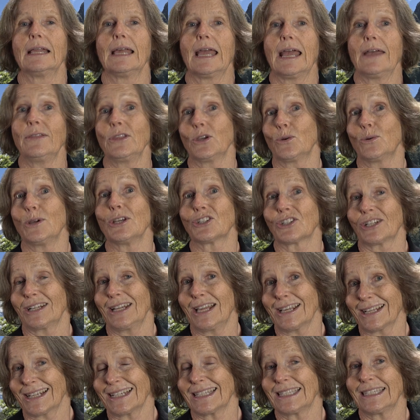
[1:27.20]
And the question,
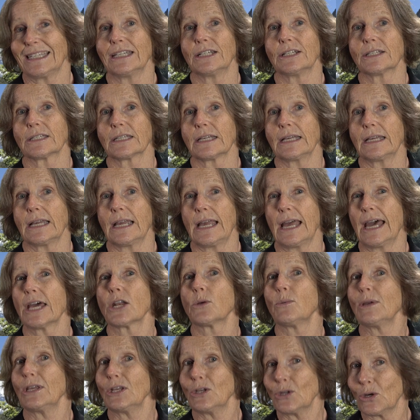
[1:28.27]
like I said, is how
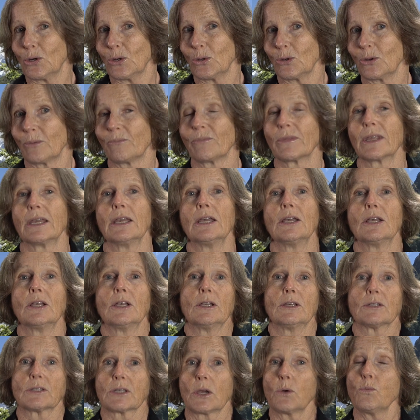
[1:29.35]
do we know?
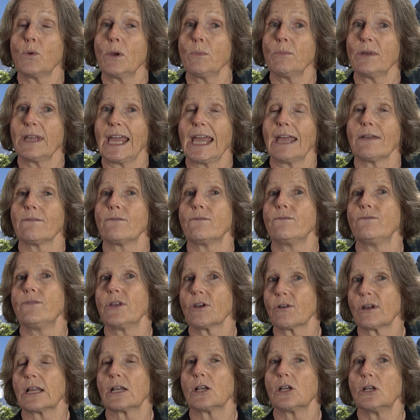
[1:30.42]
So when we have
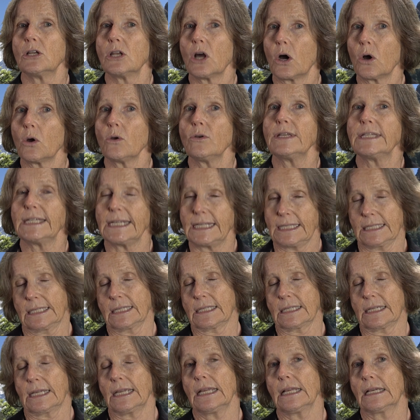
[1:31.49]
very low
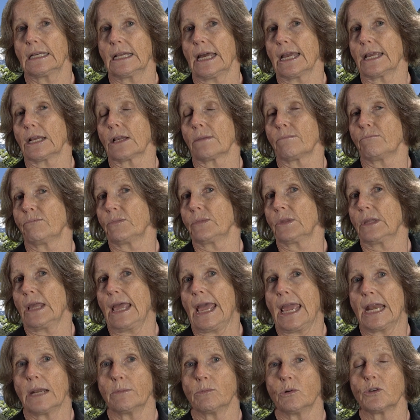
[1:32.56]
density, like
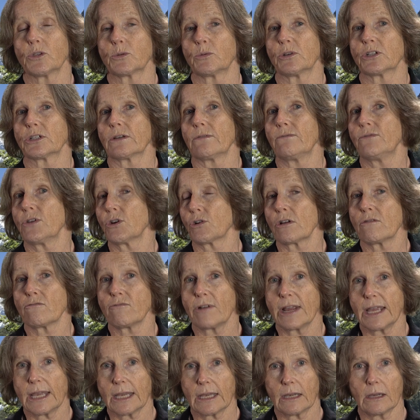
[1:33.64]
animals which are very
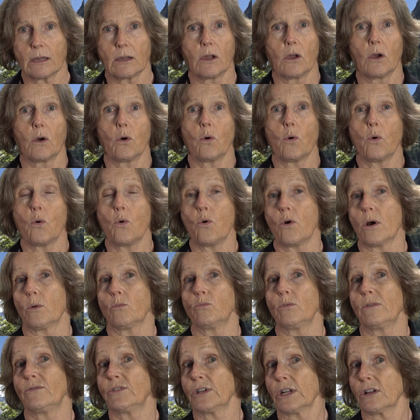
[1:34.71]
rare, or
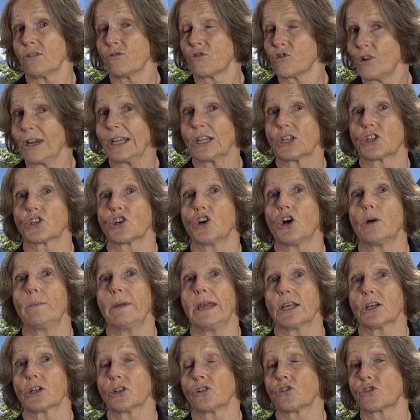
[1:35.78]
we've done a great job
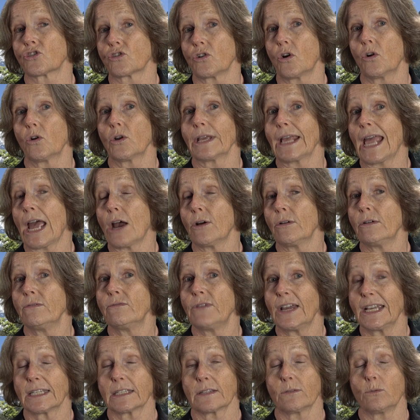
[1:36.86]
at controlling our
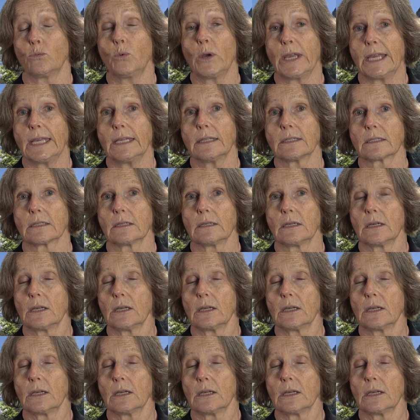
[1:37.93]
invasive weeds,